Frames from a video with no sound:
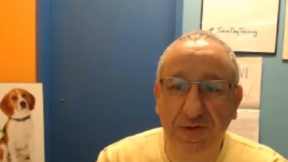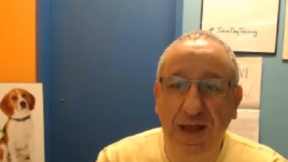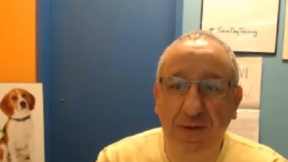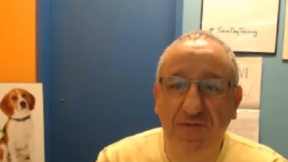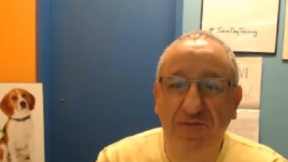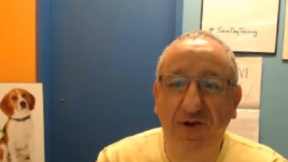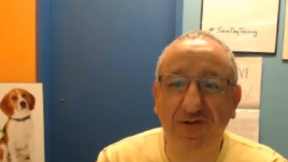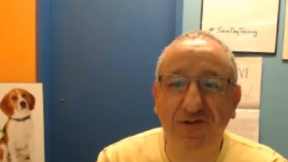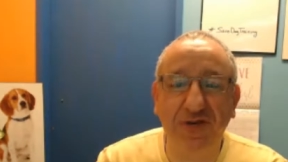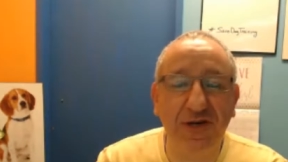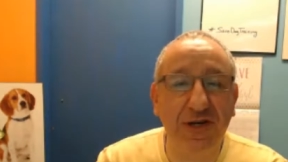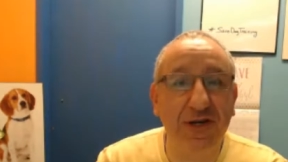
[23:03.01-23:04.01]

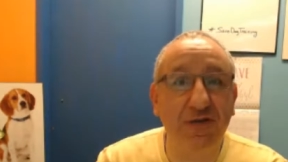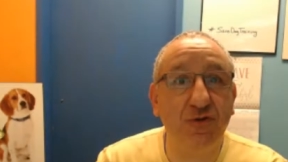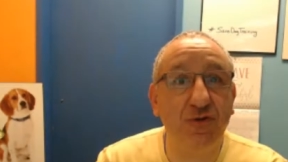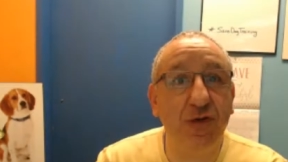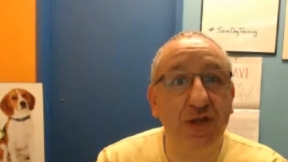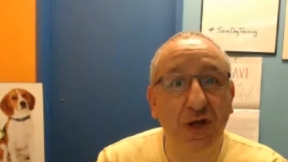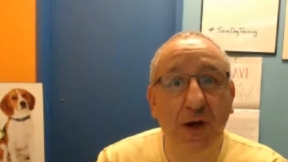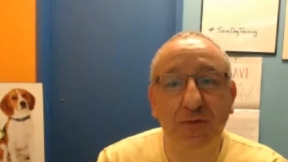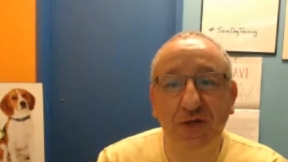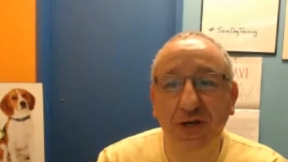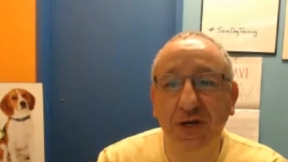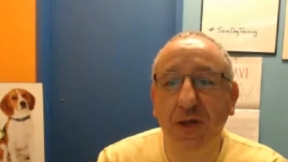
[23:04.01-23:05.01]
fostering to
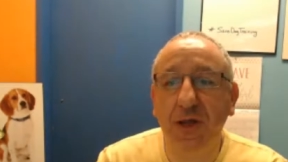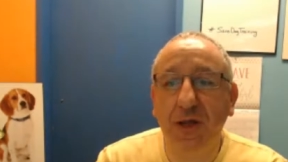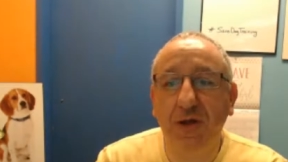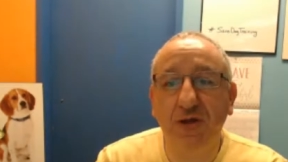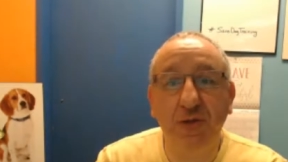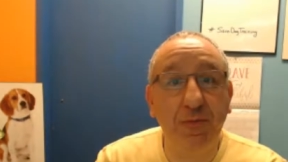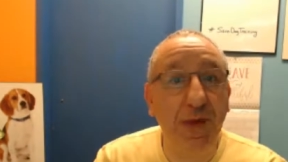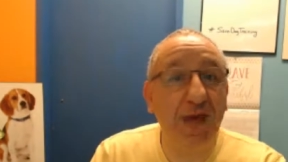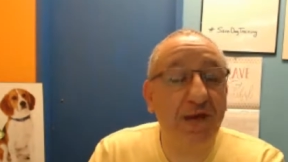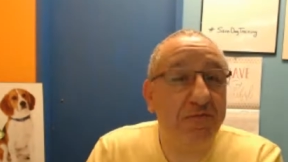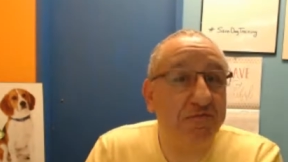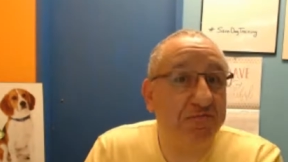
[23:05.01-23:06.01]
adoption. You
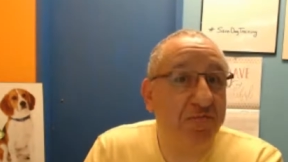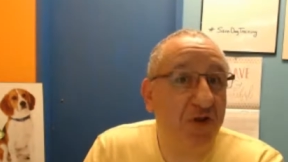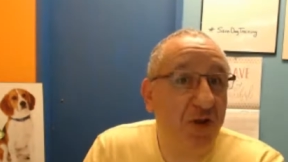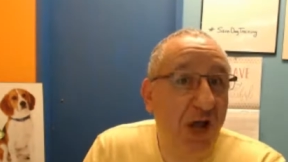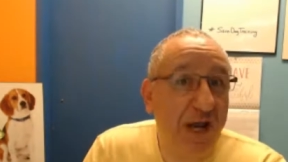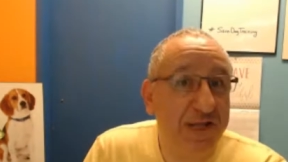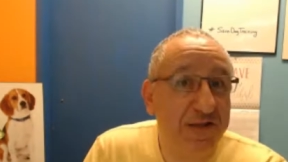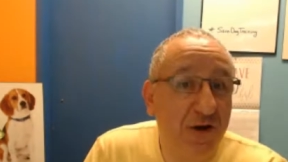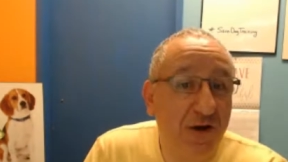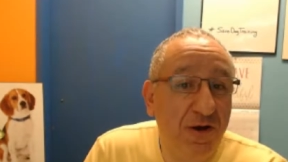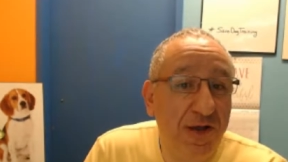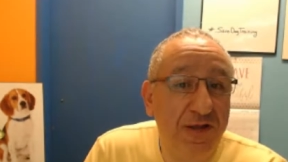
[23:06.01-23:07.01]
may like the
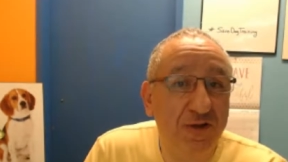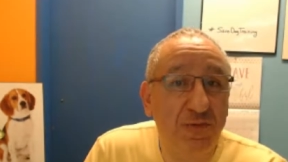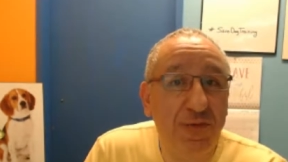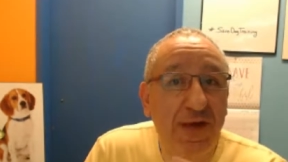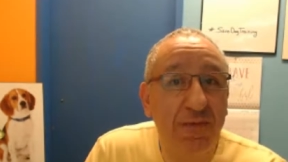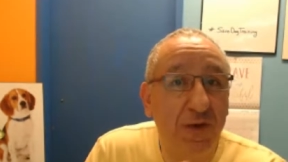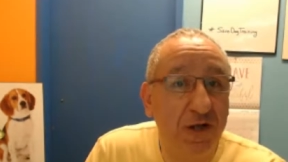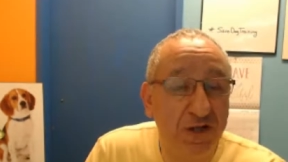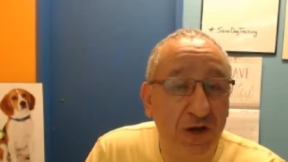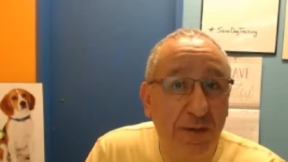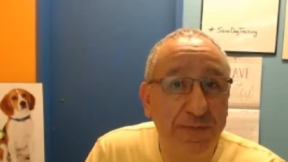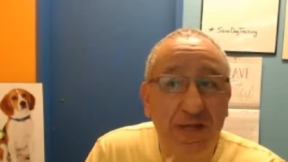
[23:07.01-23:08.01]
dog and you may
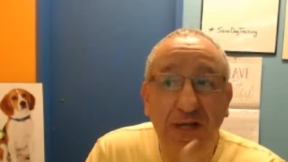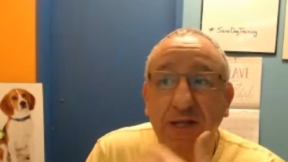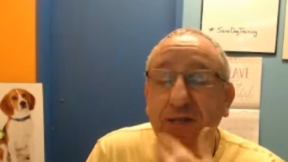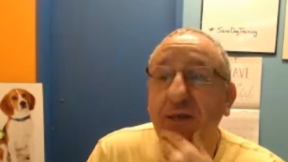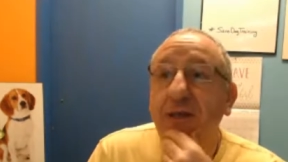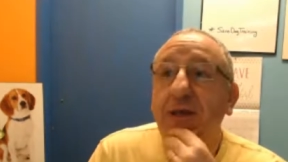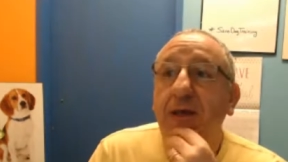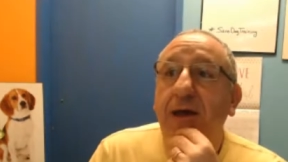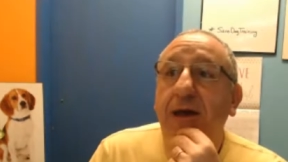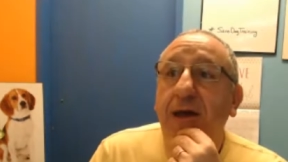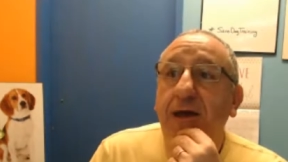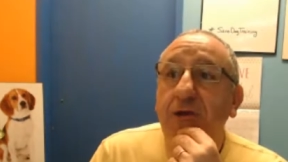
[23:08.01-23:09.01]
adopt it.
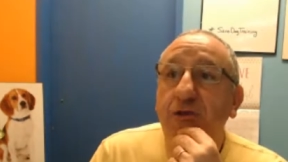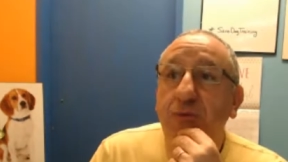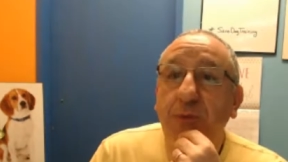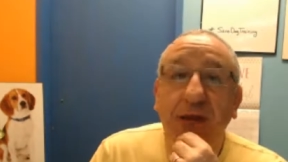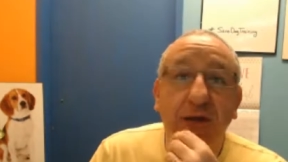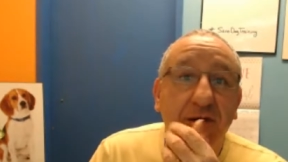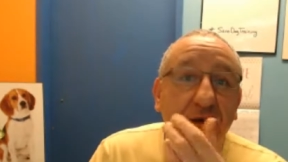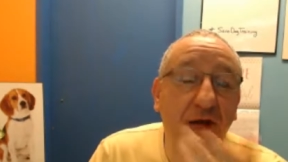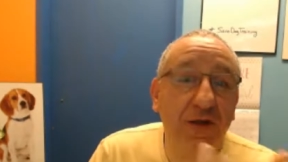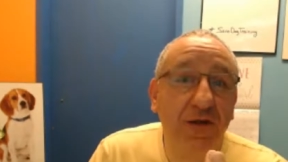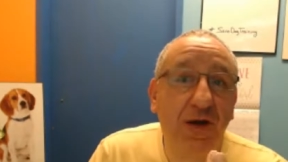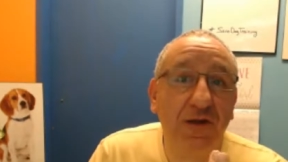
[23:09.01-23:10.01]
Uh, you may
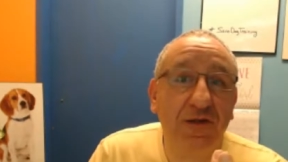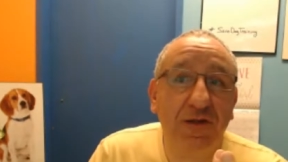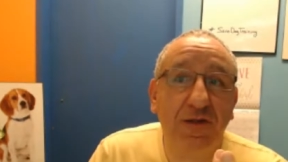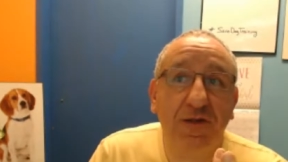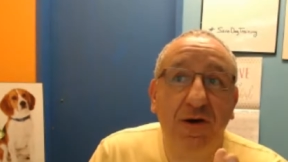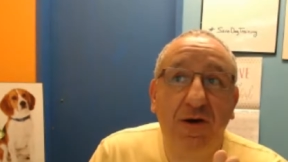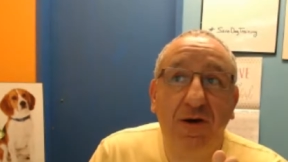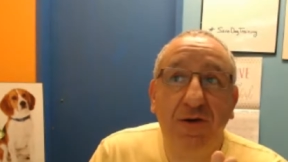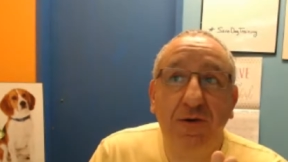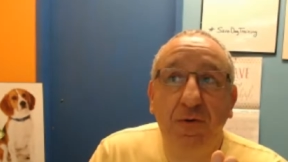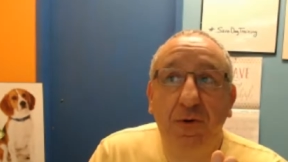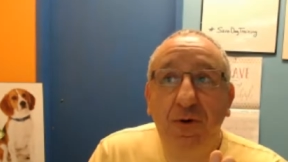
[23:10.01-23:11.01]
not like the
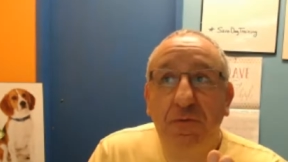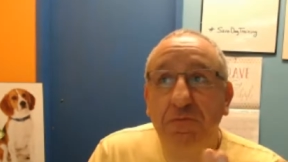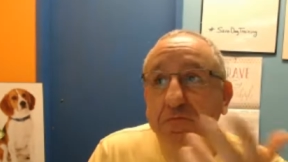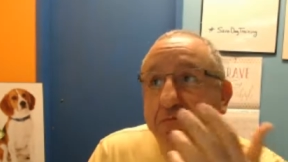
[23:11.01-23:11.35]
dog or